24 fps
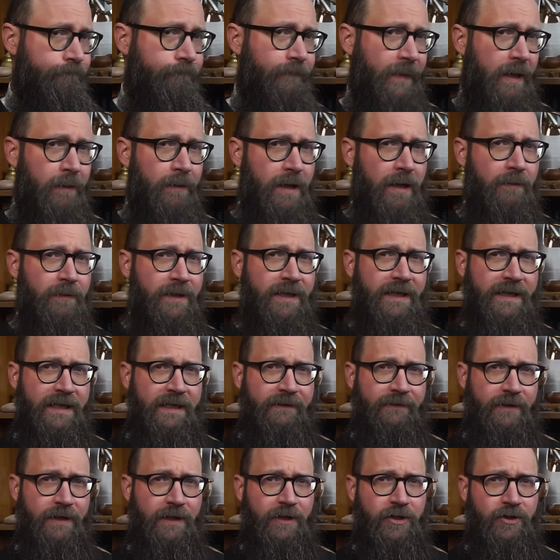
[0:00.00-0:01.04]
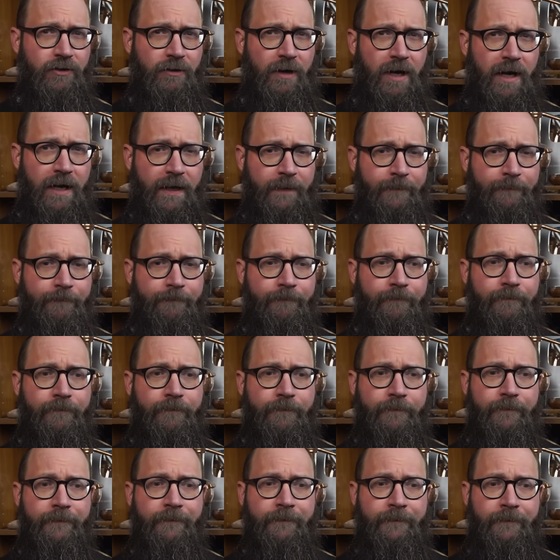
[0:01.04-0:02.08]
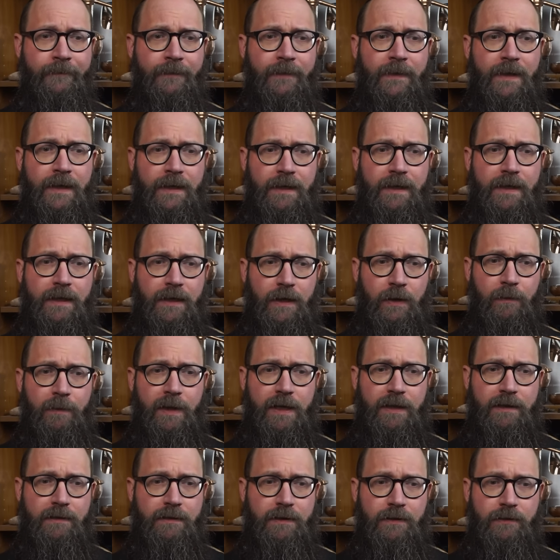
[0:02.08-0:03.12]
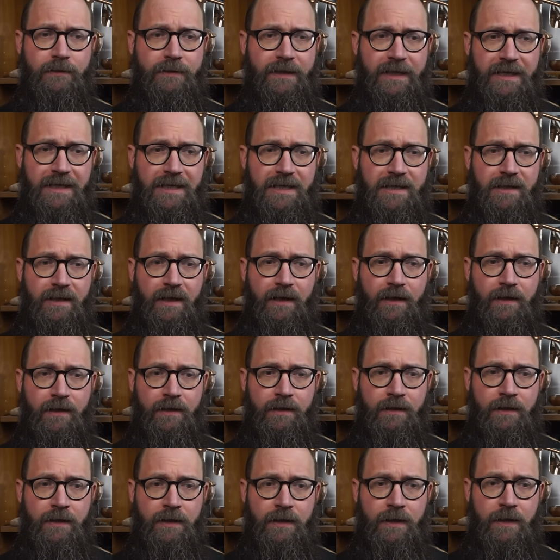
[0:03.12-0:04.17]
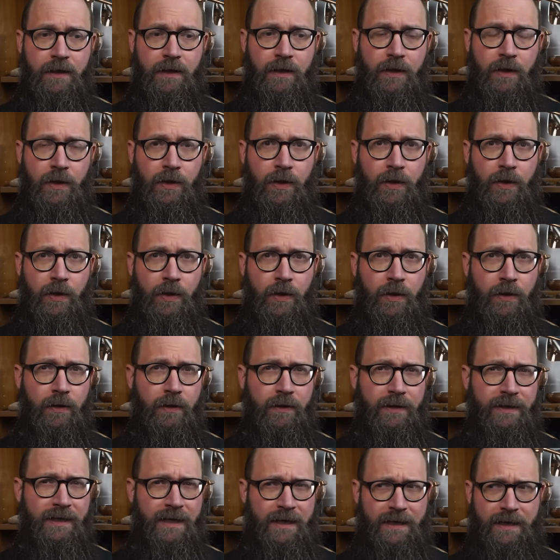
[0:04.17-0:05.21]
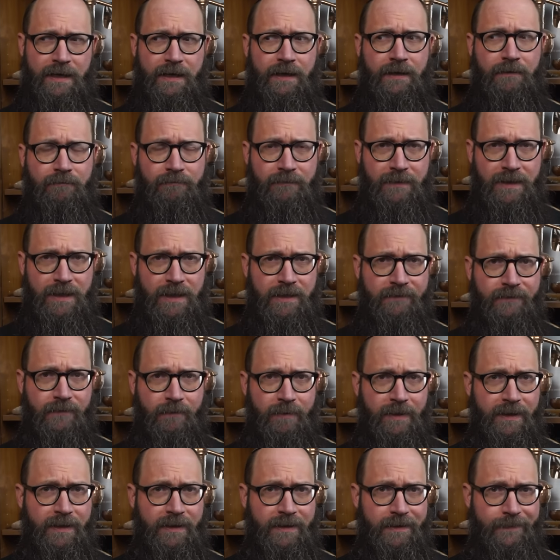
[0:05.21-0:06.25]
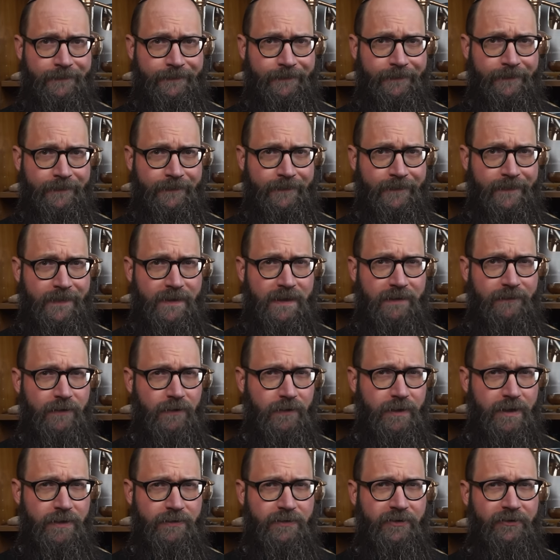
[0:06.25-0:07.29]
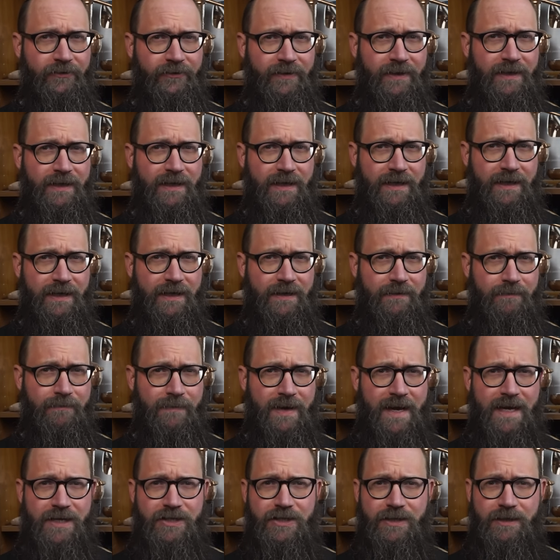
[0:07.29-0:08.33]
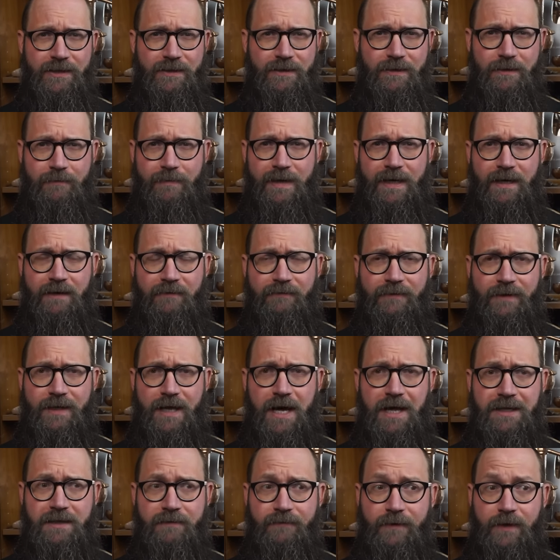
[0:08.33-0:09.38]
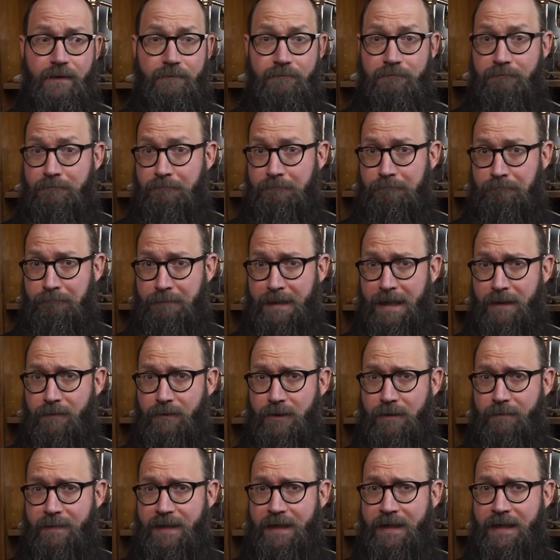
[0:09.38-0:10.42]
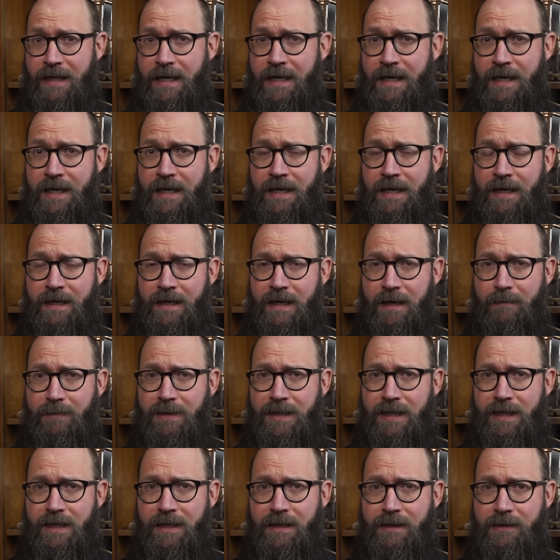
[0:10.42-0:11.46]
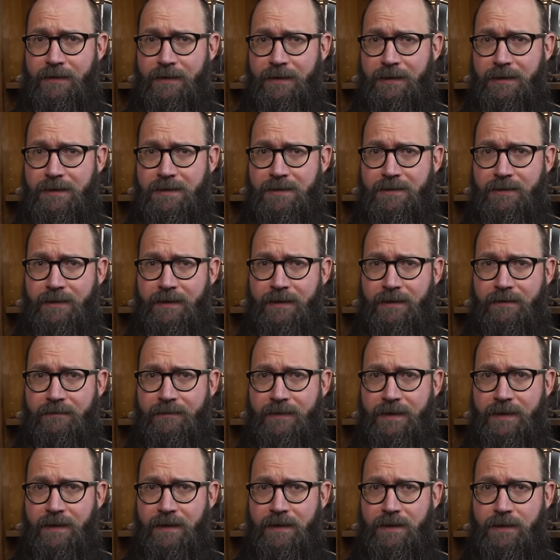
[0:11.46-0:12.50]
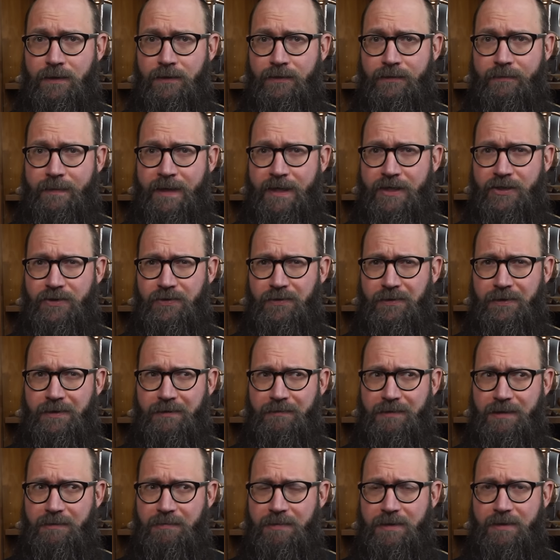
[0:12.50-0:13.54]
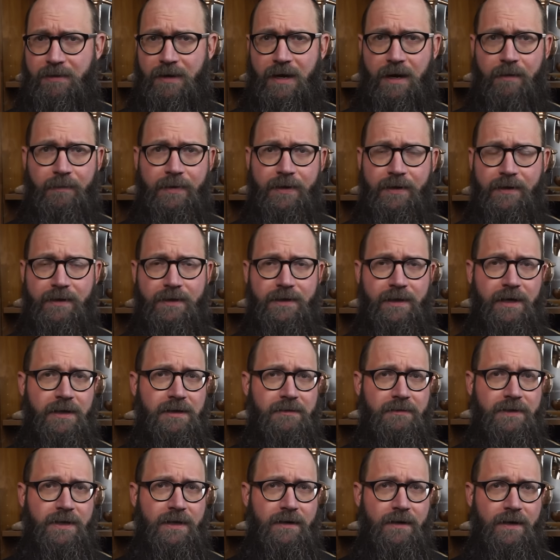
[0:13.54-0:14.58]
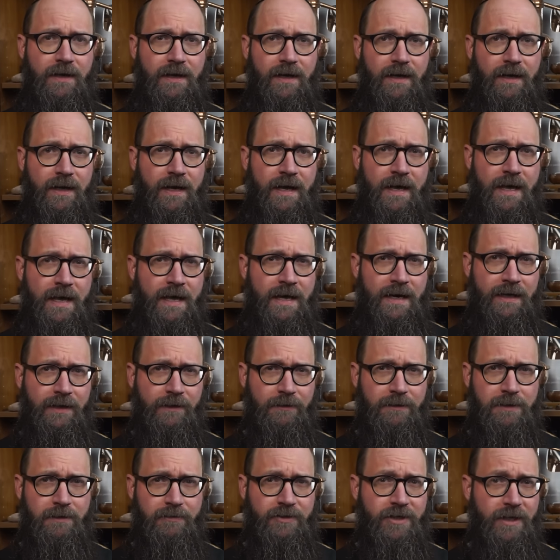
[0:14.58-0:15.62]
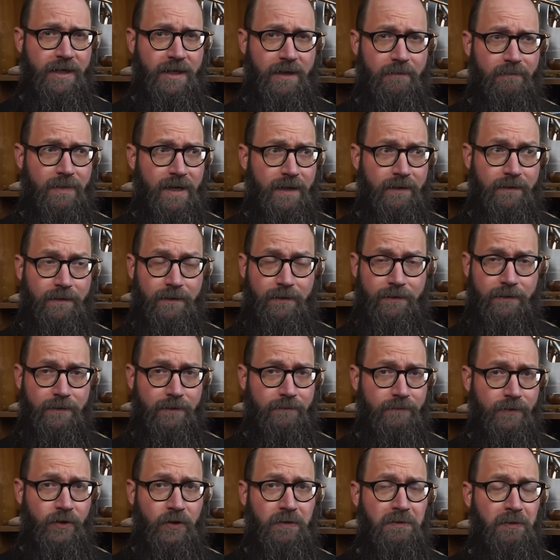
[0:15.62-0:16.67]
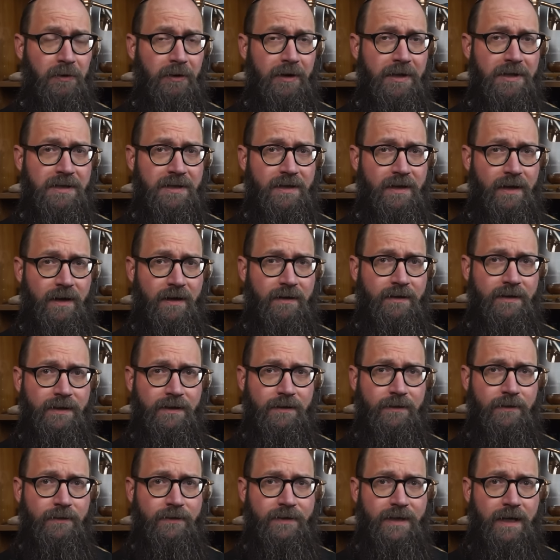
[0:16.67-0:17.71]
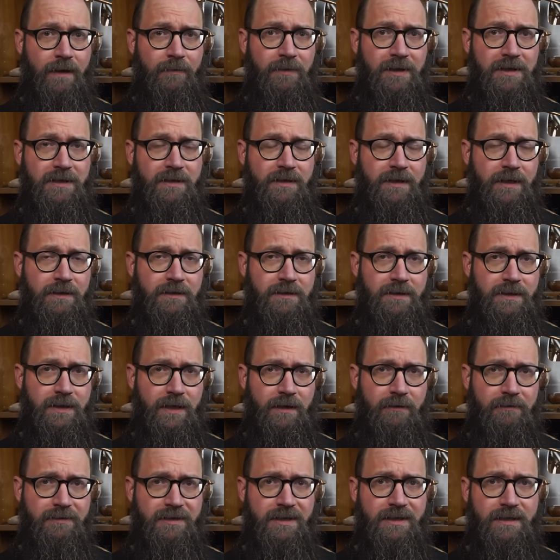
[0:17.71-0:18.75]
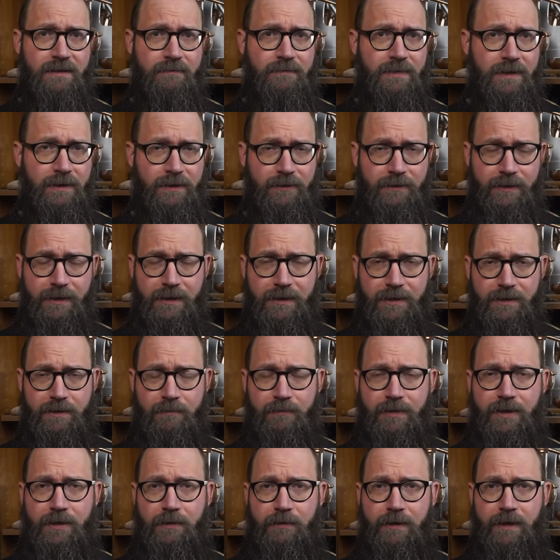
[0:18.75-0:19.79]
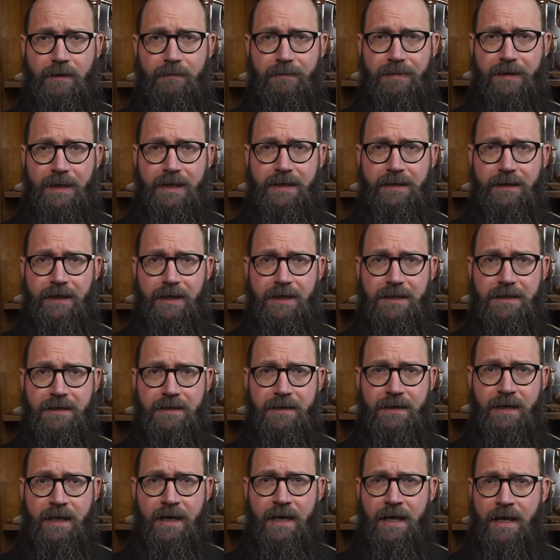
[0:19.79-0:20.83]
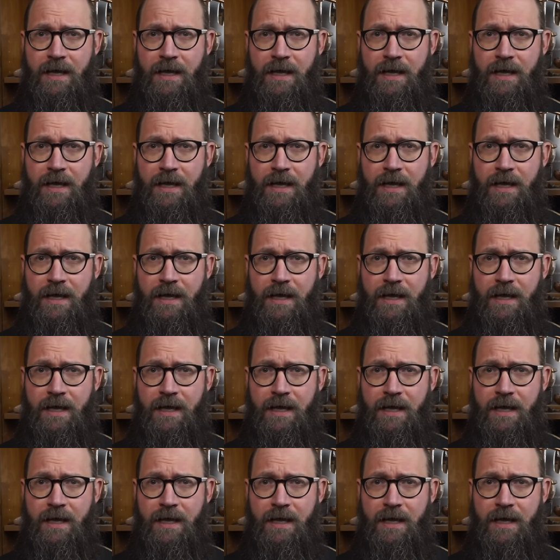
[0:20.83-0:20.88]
I'm going to give it a try and, and hope I don't get sick or die, God forbid. If you're interested in magic, hermetic philosophy, alchemy, Kabbalah, or the history of the occult, make sure to subscribe here to Esoterica and also check out my other numerous content on topics in esotericism, including some curated playlists.